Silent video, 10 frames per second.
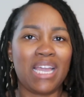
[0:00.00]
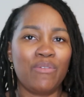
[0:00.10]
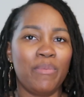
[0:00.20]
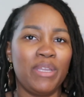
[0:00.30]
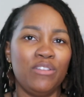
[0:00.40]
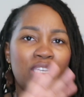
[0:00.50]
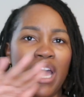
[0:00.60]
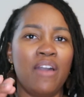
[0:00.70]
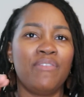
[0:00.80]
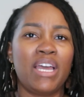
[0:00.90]
like women used to
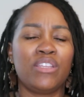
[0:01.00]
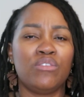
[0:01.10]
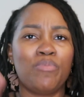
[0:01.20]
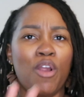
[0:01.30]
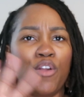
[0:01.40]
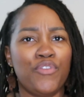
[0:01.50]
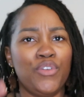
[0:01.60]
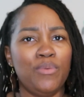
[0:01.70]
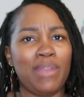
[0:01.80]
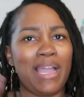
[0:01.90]
have like those
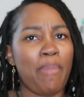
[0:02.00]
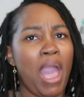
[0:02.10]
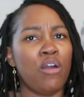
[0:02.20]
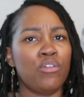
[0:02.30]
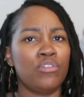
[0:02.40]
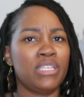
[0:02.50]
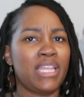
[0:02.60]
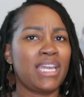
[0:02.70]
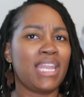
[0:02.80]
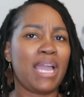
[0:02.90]
perfume like powders that
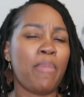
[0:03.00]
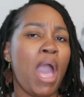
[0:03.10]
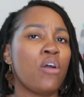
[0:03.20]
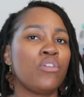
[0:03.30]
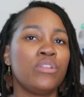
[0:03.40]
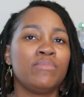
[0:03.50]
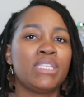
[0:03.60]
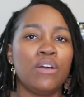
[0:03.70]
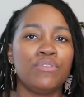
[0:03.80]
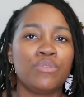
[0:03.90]
they could like powder
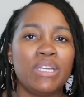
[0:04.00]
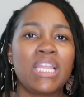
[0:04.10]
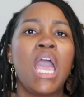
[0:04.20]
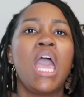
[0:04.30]
themselves with.